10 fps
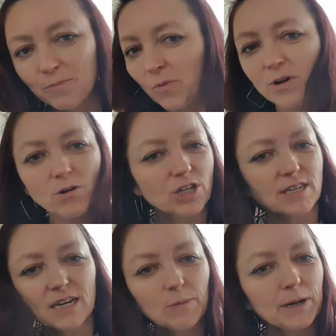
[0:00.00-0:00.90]
We're not
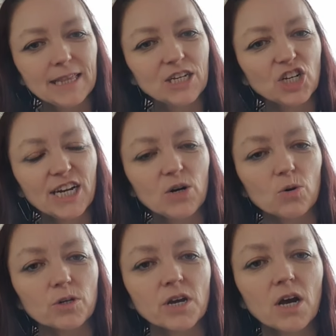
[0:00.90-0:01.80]
just going to play the G
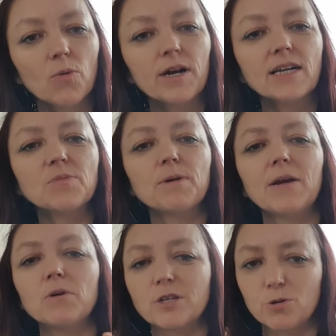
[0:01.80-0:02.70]
chord, we're going to
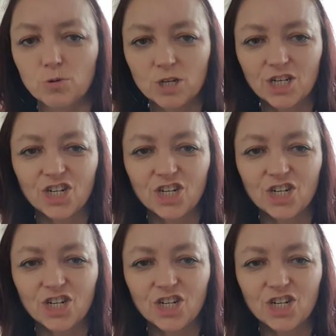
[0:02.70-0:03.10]
play what's called